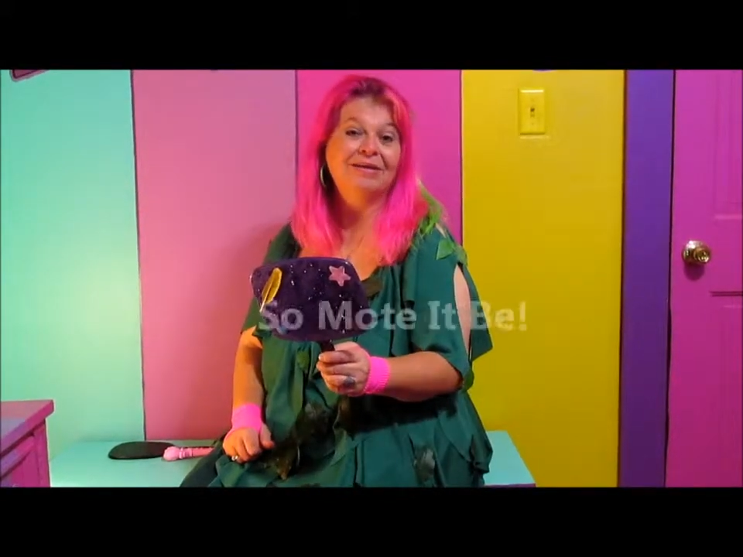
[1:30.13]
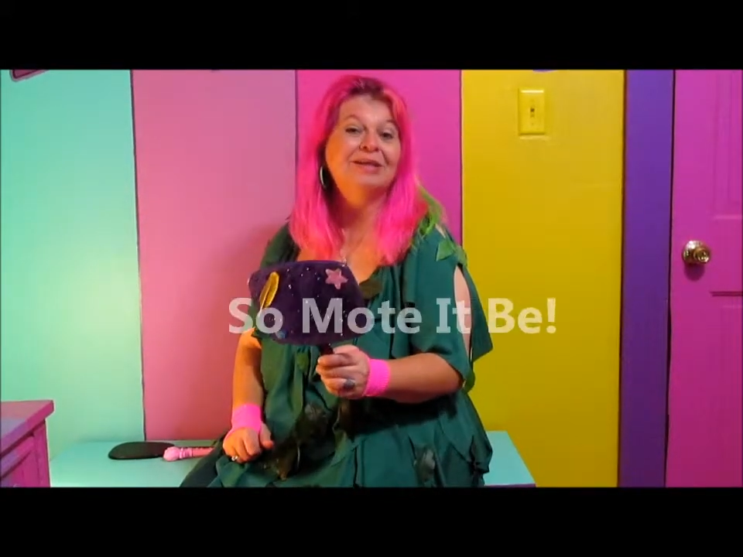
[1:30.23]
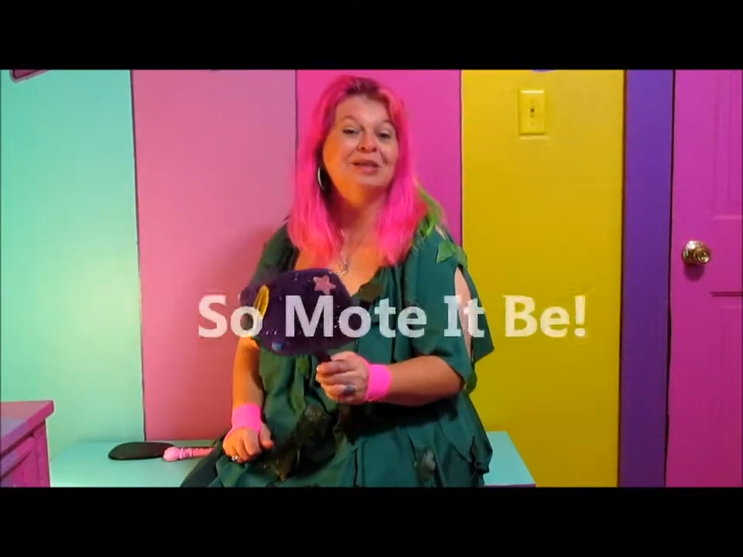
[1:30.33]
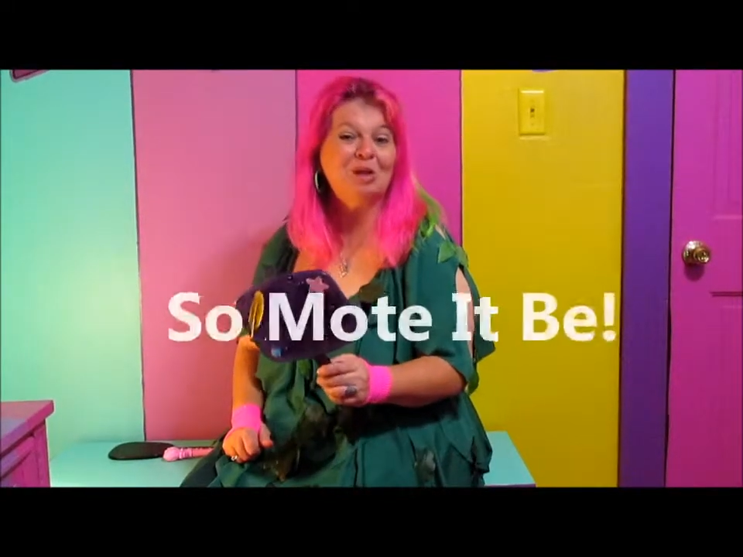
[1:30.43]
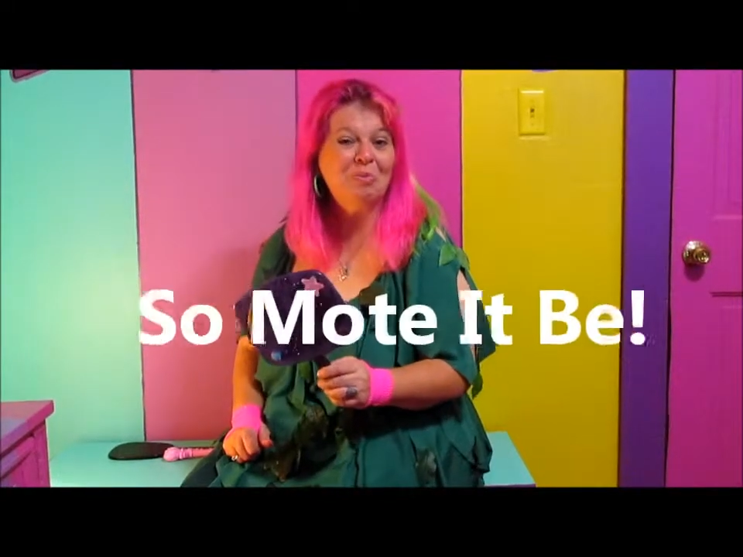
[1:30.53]

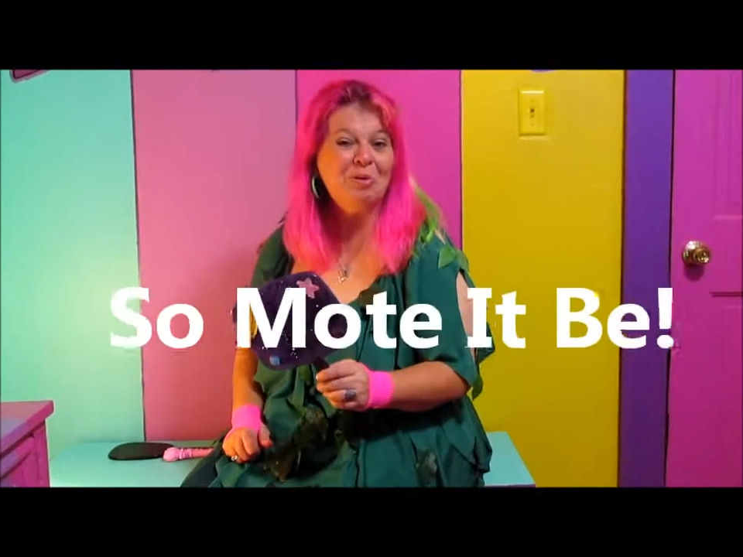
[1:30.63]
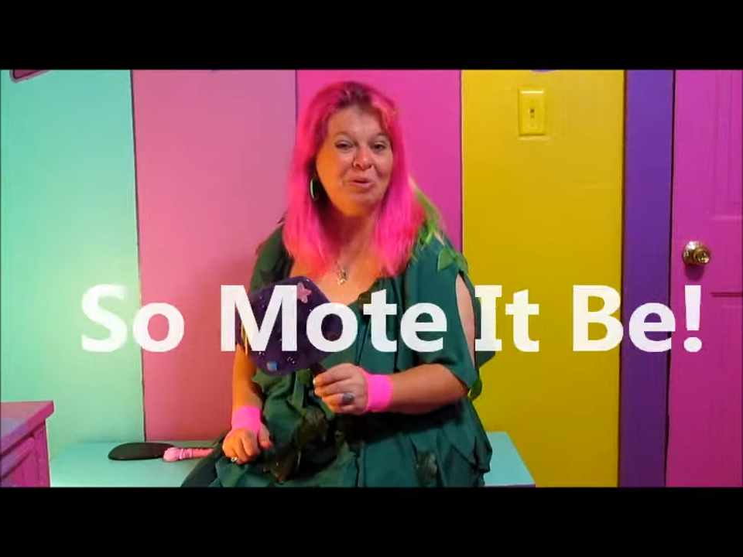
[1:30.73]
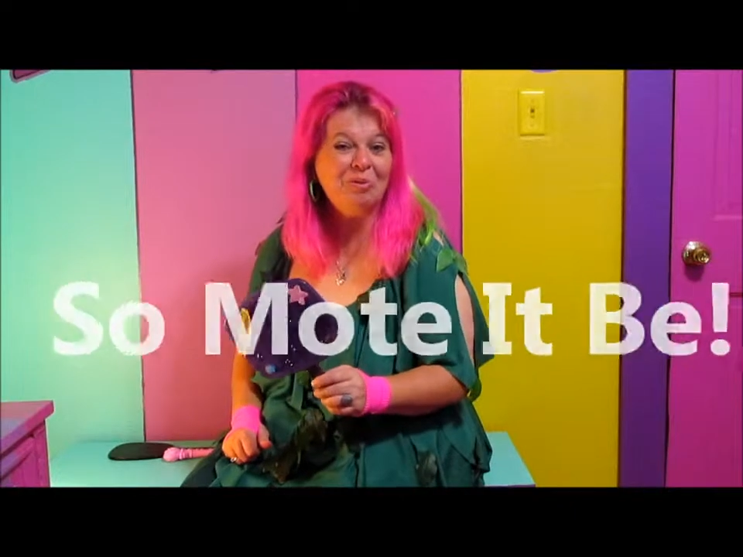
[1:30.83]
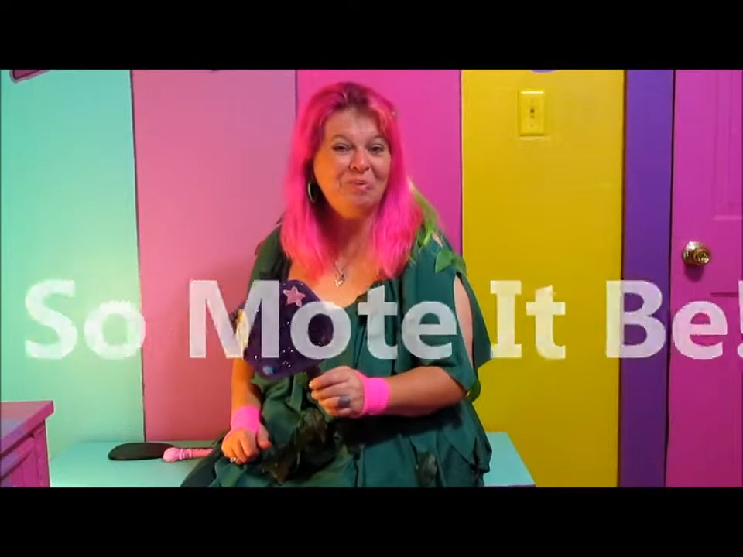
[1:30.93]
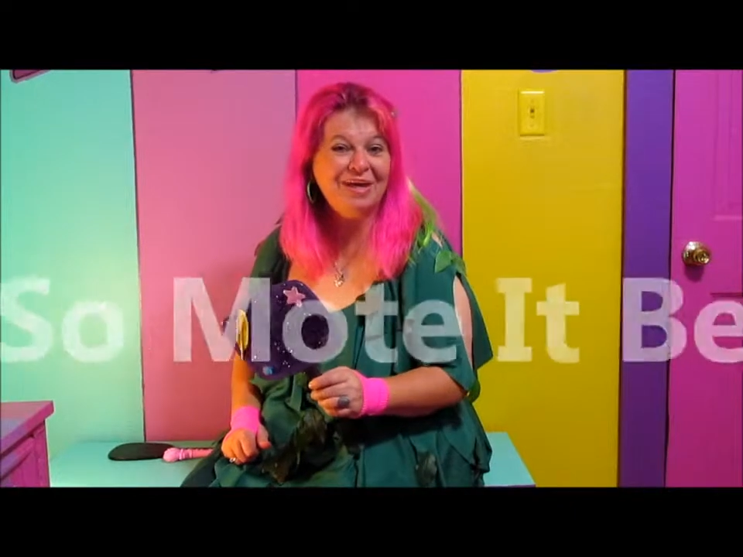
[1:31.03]
So mote
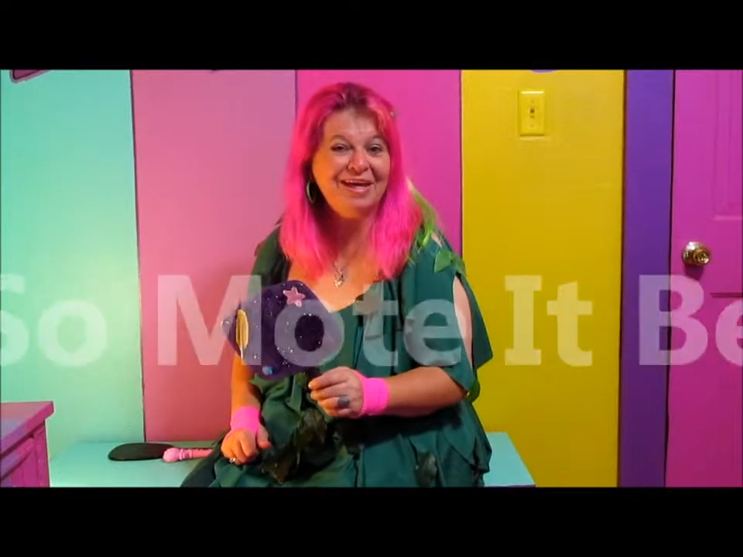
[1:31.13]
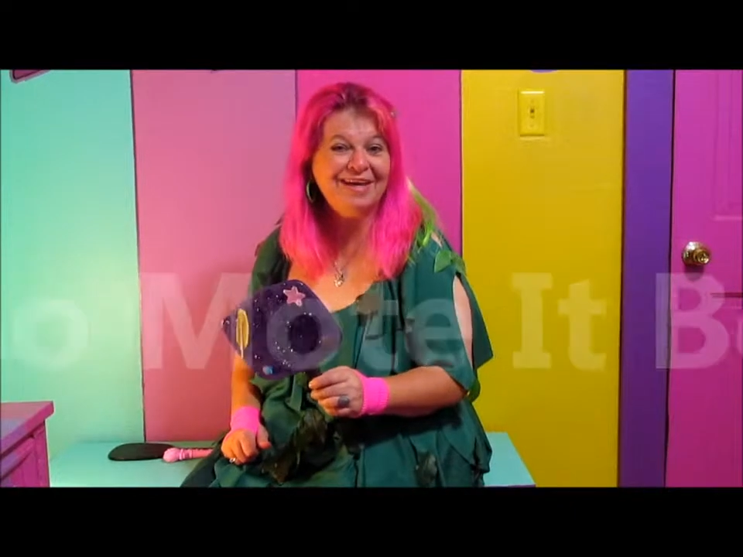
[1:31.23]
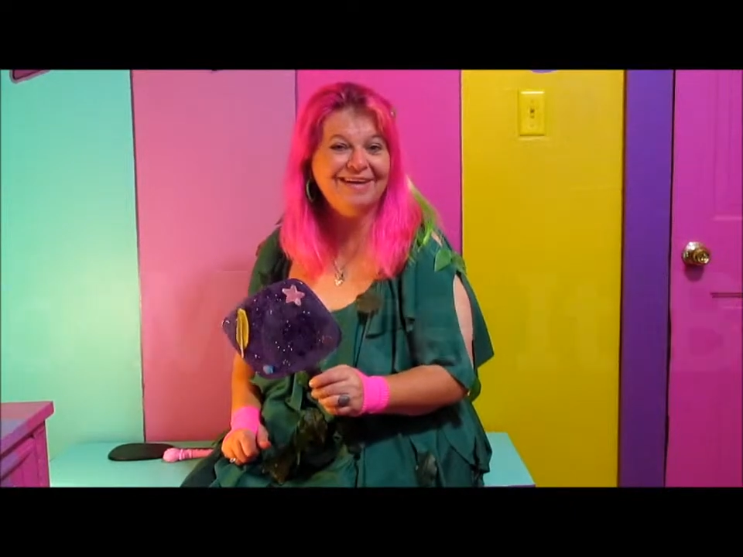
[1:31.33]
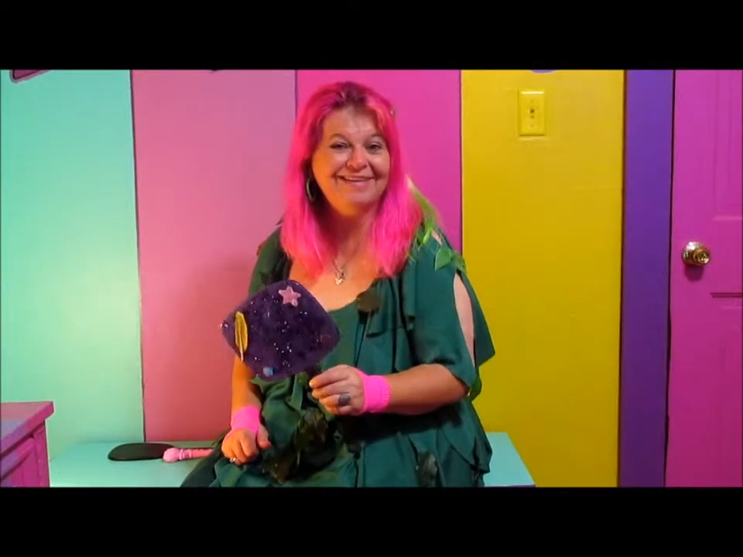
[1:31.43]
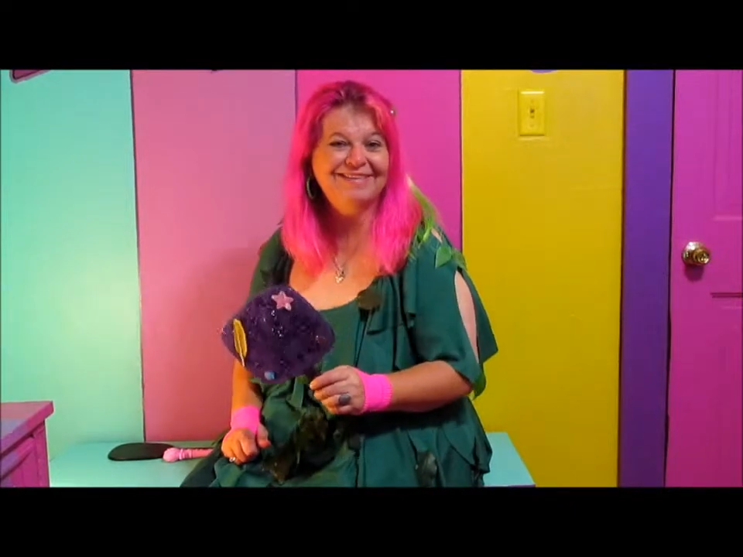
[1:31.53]
it be.